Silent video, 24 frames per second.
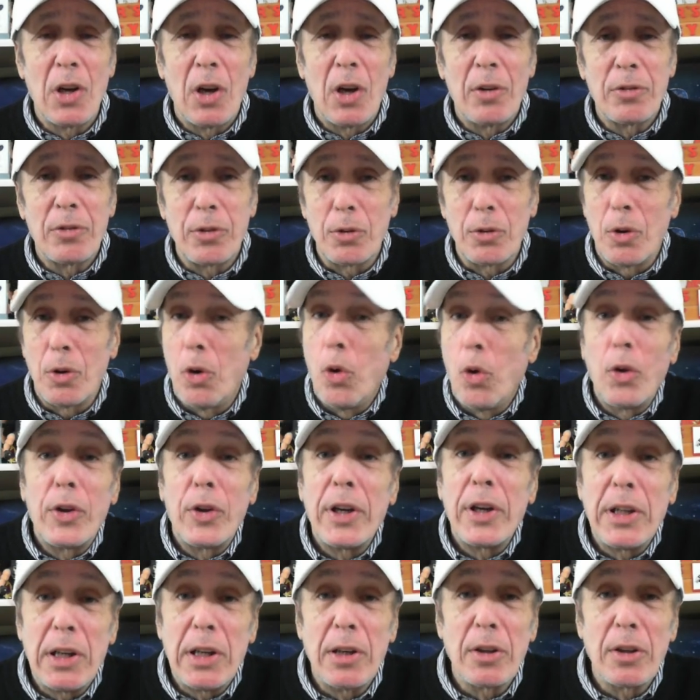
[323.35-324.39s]
for all the
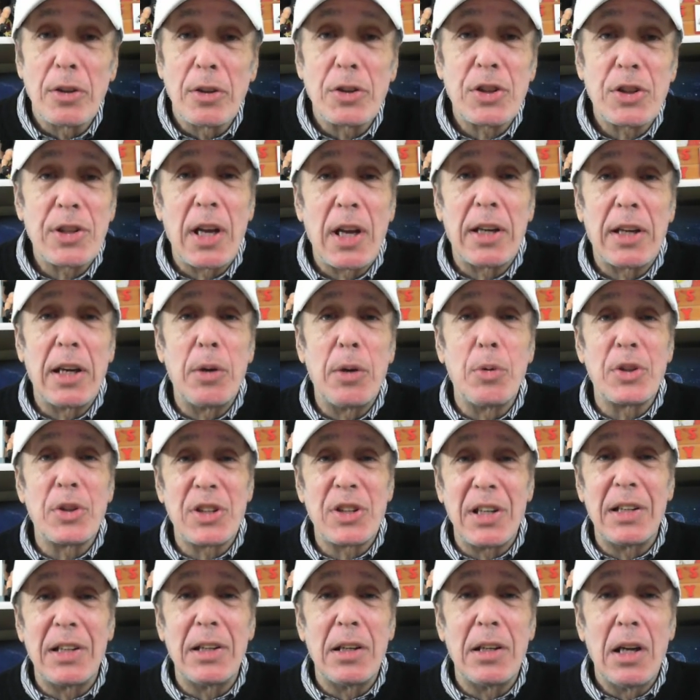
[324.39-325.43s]
years that he was
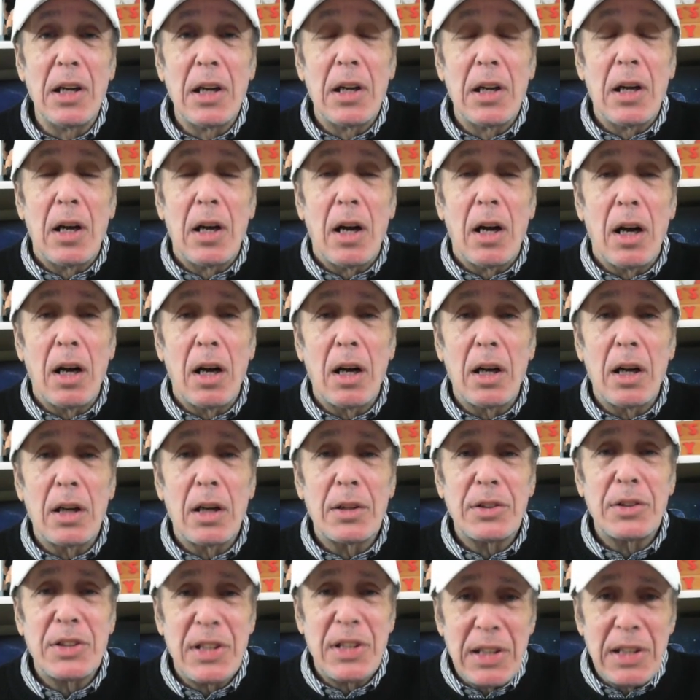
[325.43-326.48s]
in
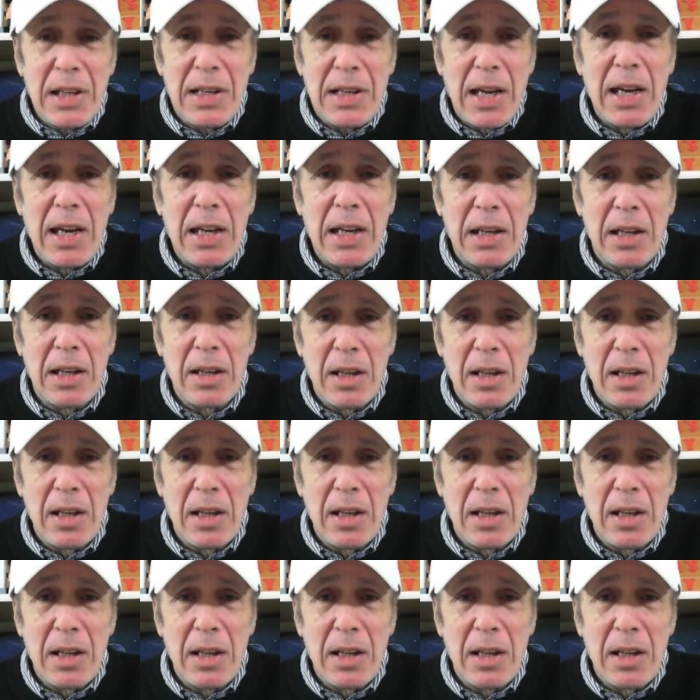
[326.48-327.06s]
TNA,